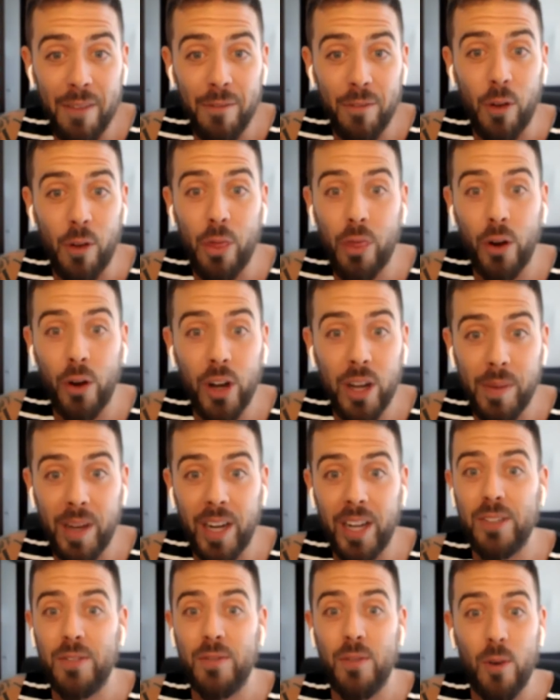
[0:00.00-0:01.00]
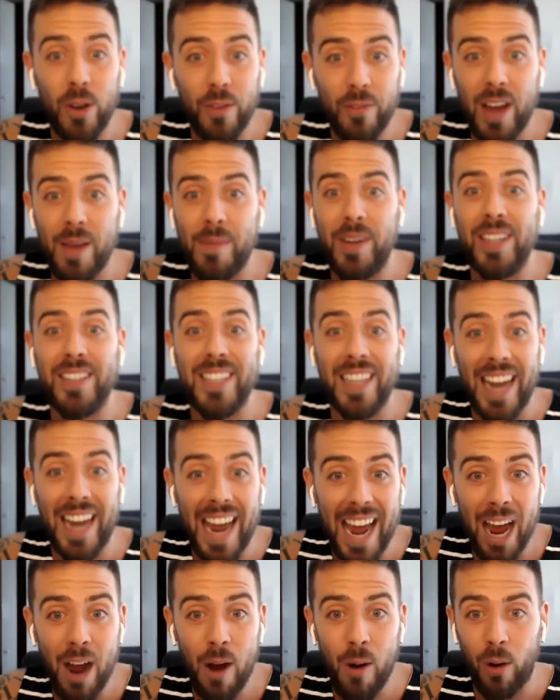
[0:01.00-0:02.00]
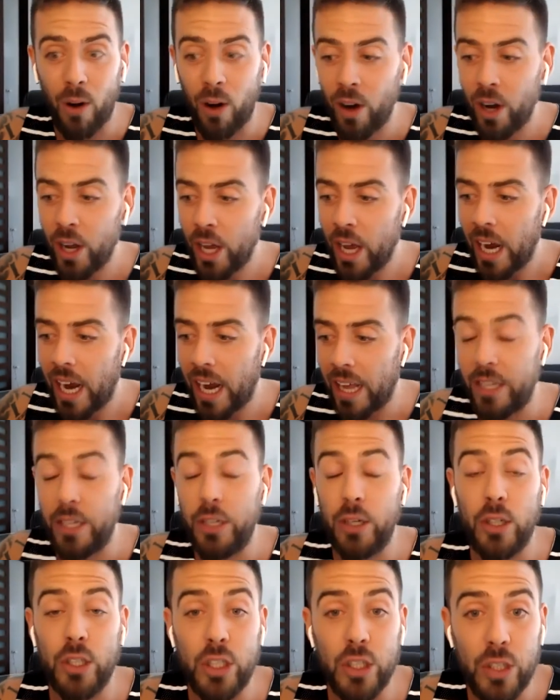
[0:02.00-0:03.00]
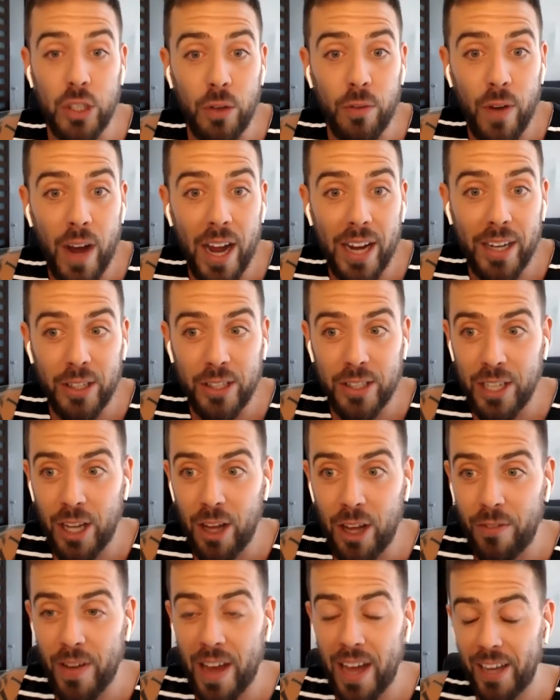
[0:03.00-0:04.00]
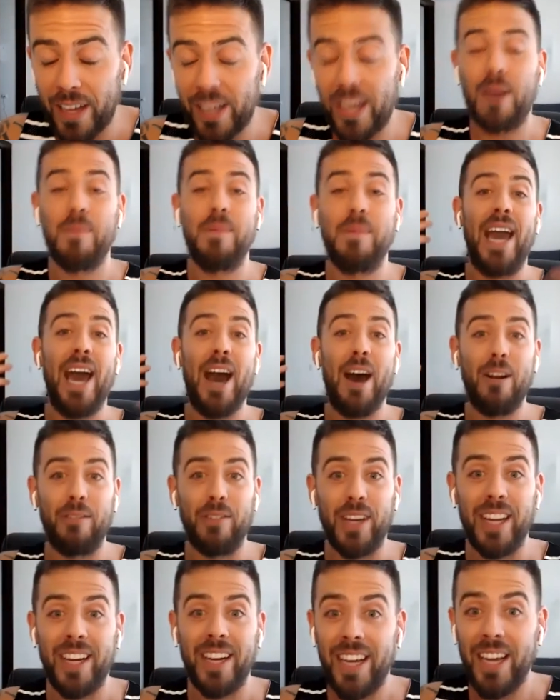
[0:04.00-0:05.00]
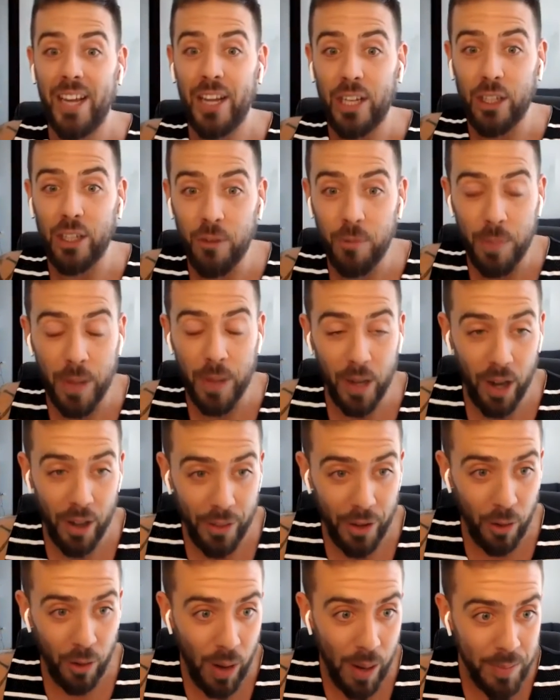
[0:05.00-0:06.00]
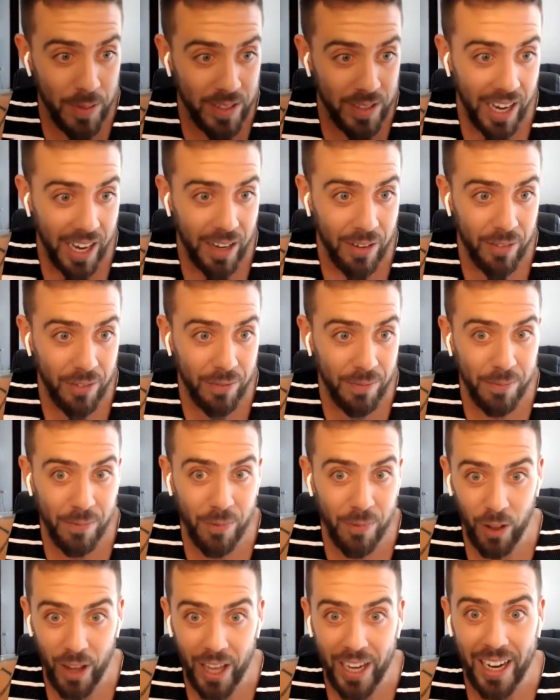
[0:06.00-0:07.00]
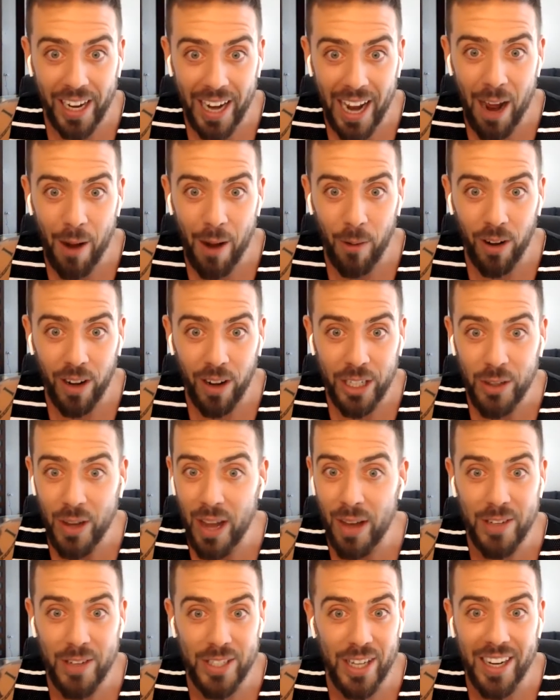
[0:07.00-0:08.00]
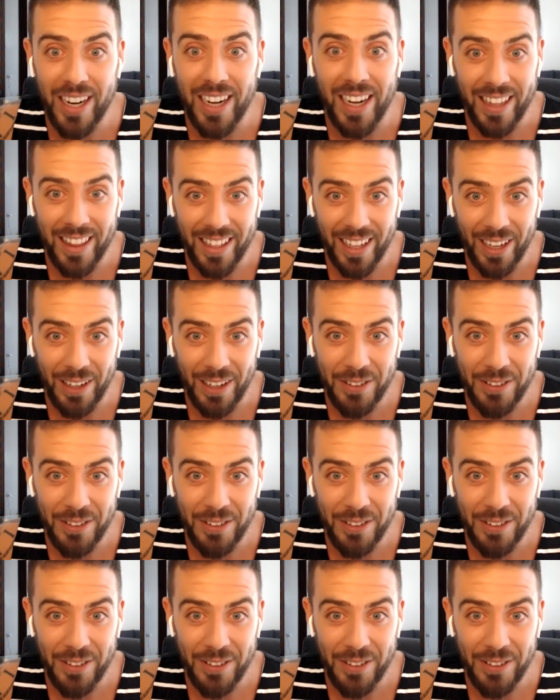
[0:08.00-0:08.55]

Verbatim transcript: for 30 minutes, 45 minutes, an hour, and then you're, you find yourself coming out of it, you've been on their website for like an hour and you haven't done anything.